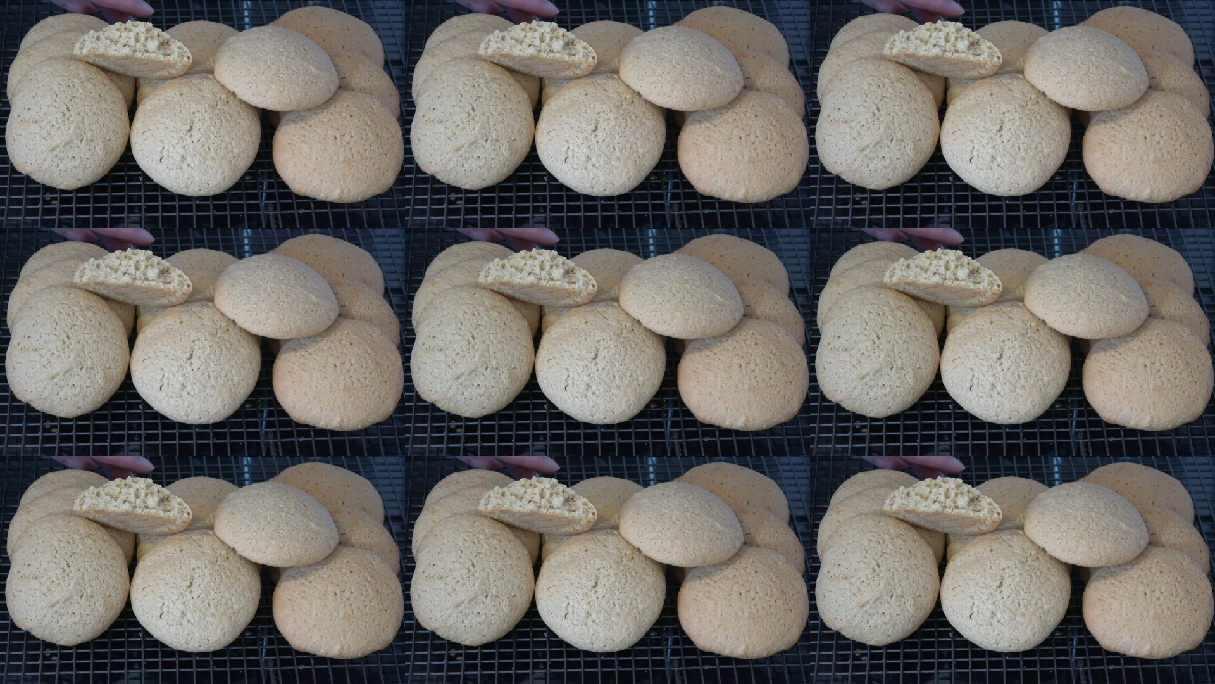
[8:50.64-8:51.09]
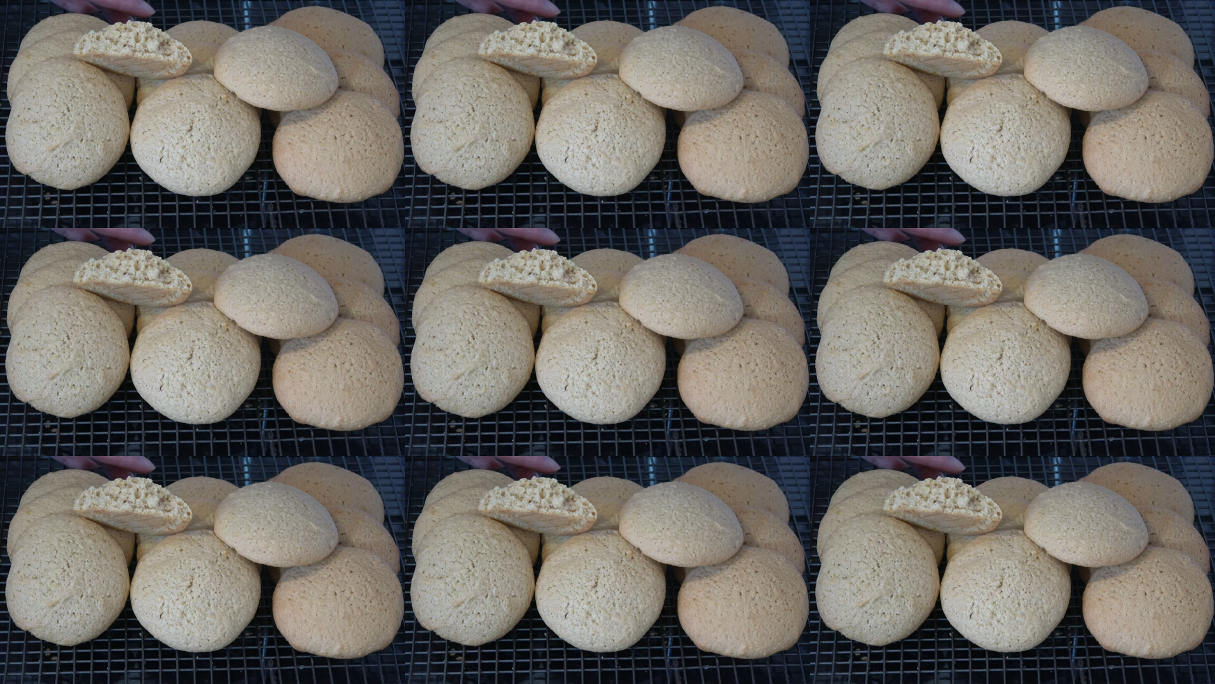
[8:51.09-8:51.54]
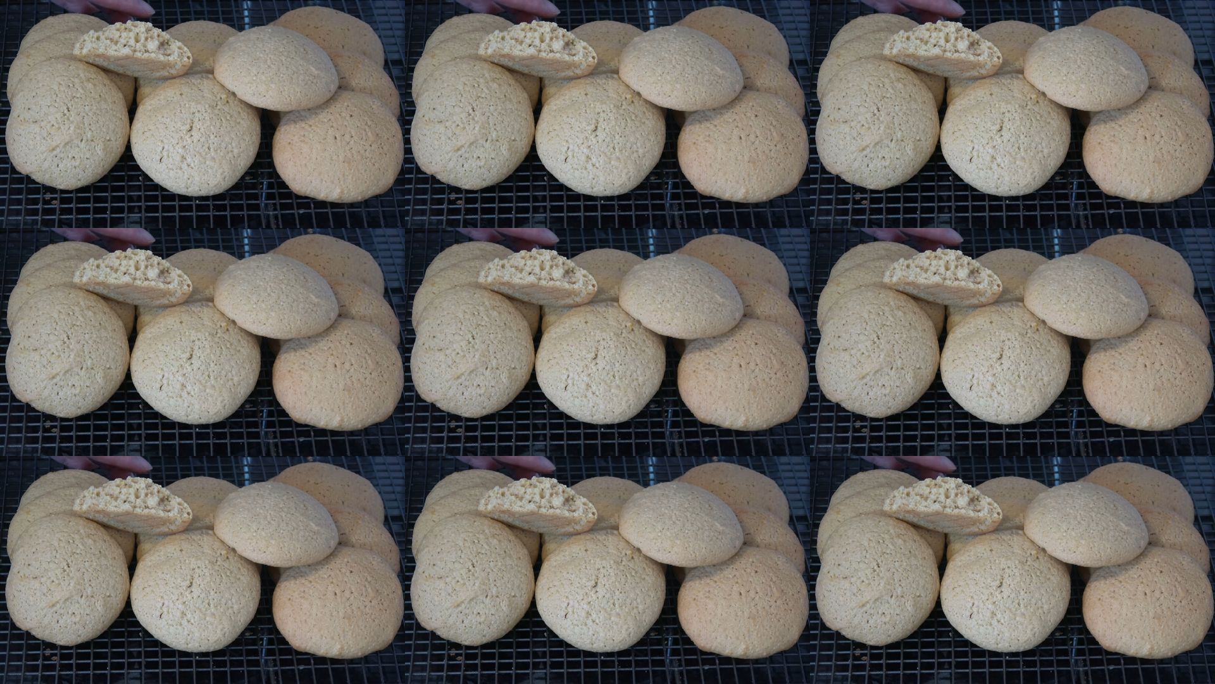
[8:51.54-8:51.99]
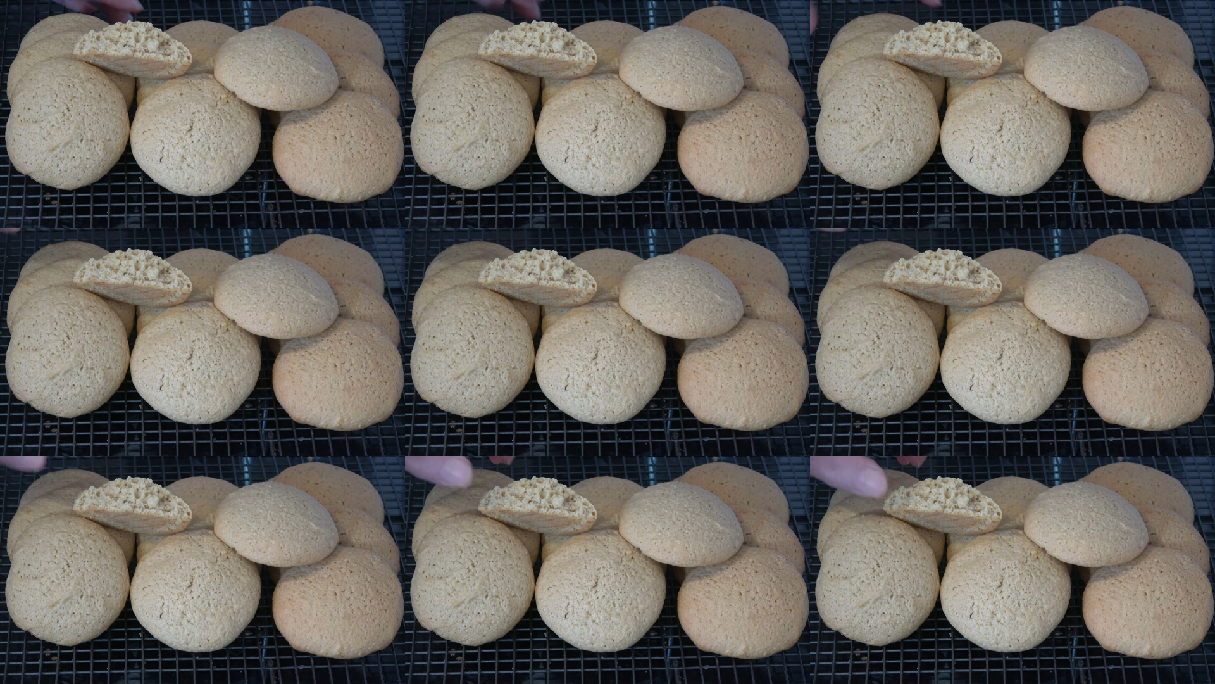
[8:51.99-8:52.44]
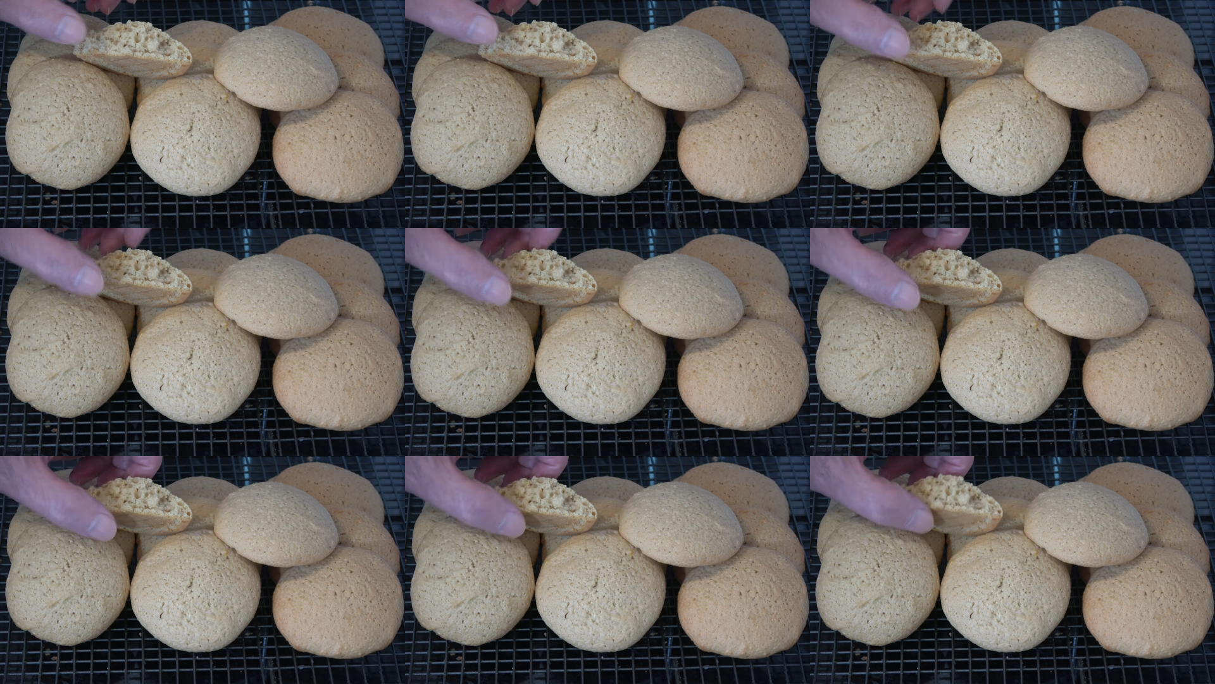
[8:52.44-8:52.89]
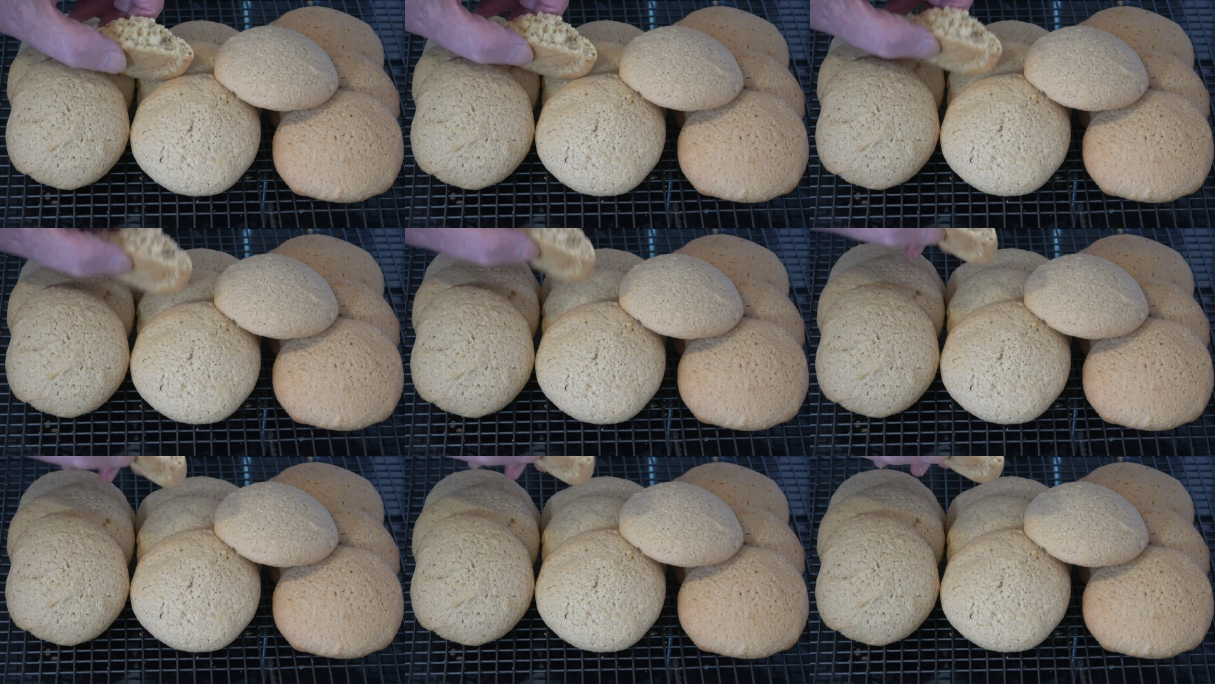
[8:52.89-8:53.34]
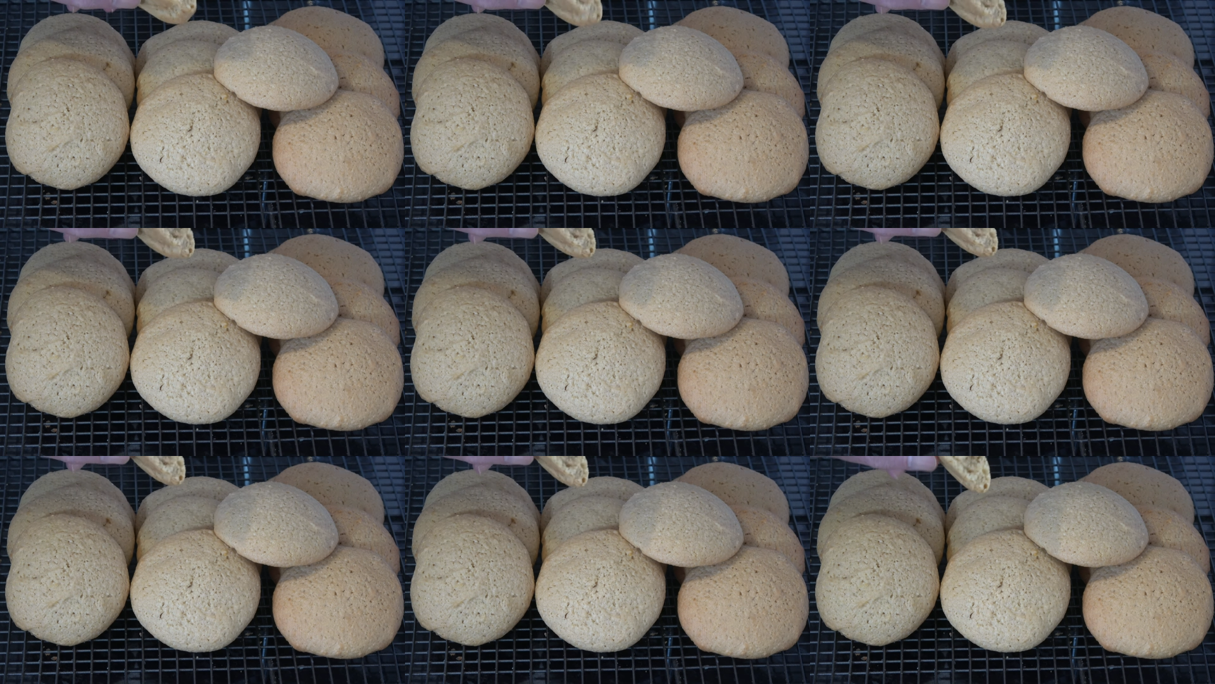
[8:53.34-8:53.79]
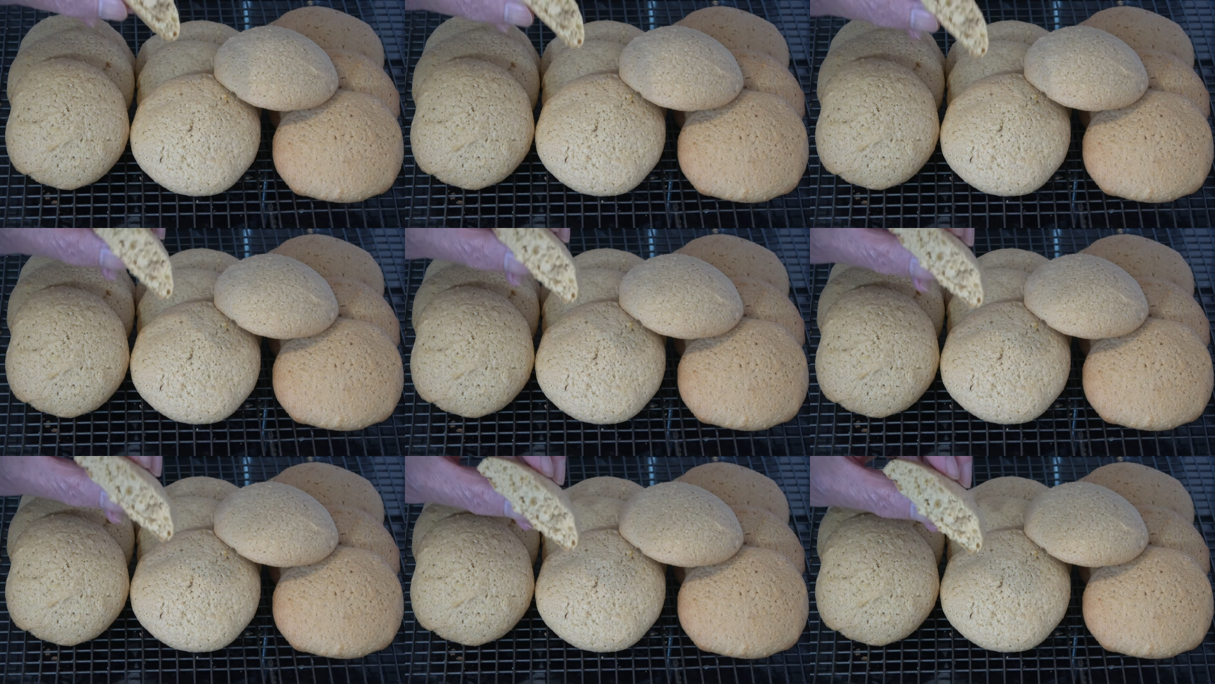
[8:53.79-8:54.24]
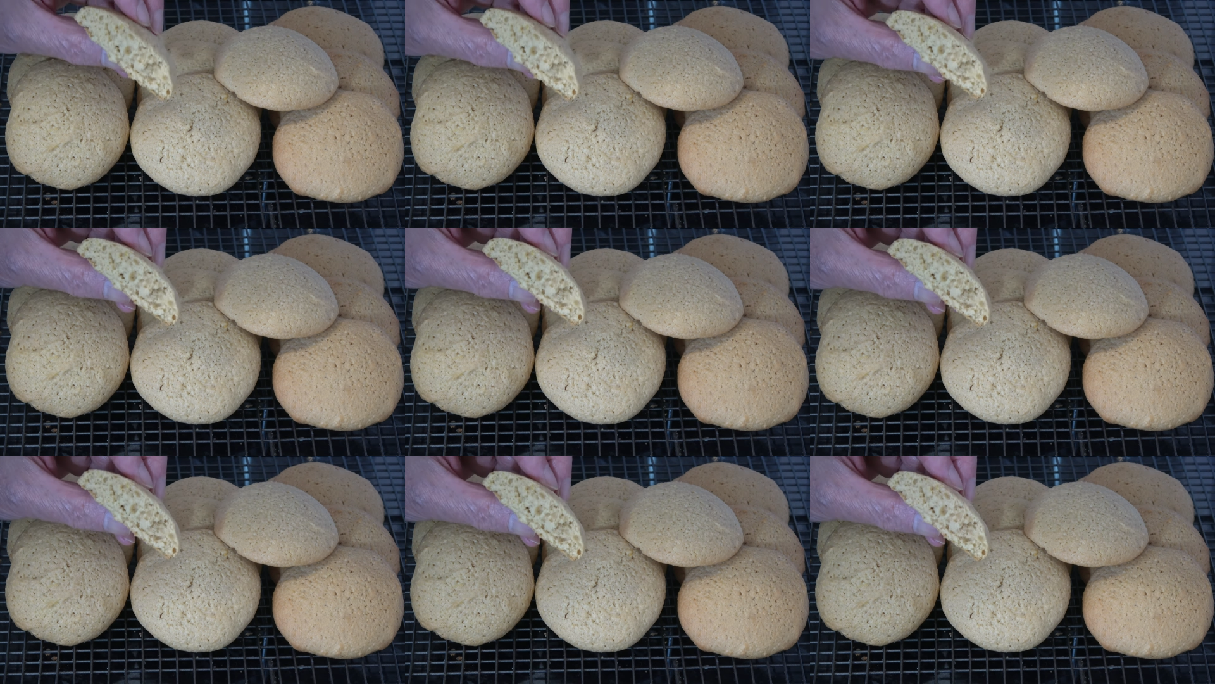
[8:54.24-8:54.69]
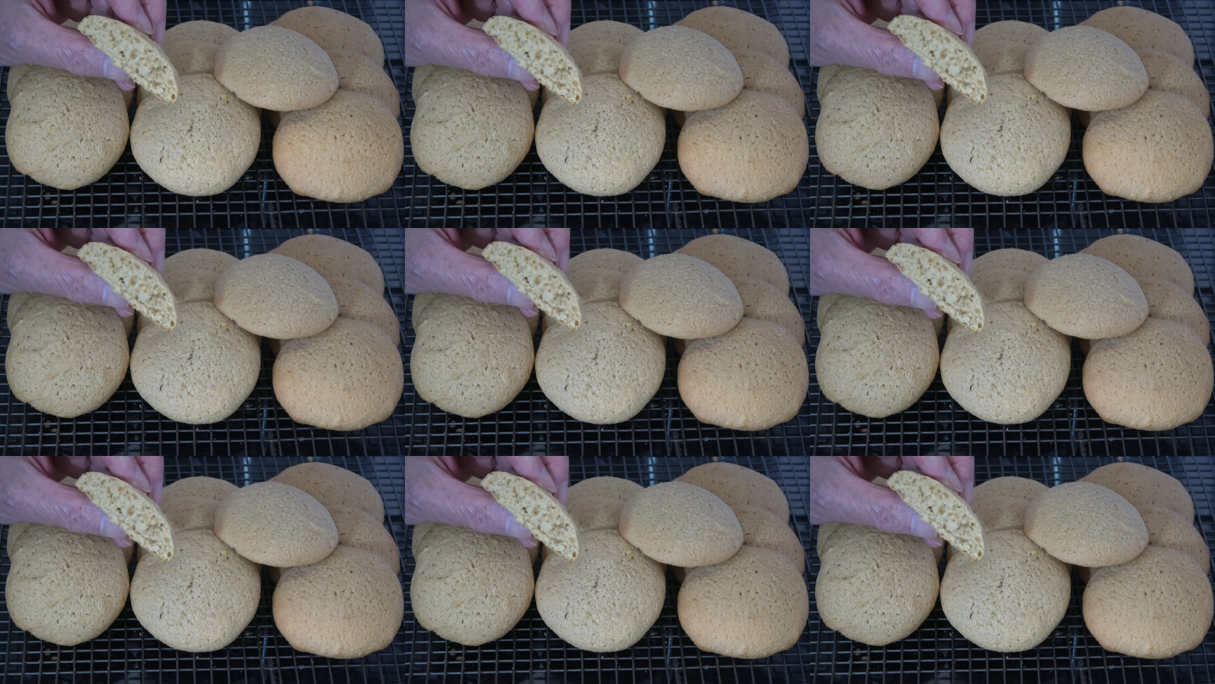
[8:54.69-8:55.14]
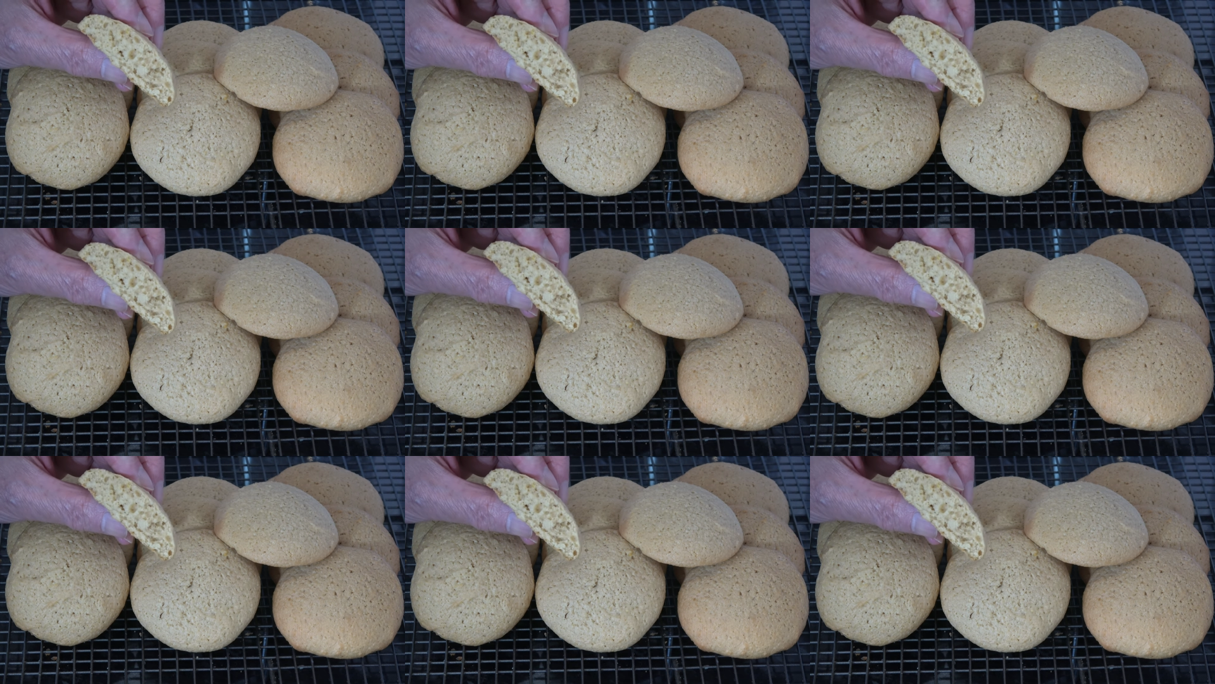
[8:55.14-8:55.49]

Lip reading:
[unreadable: no face in view]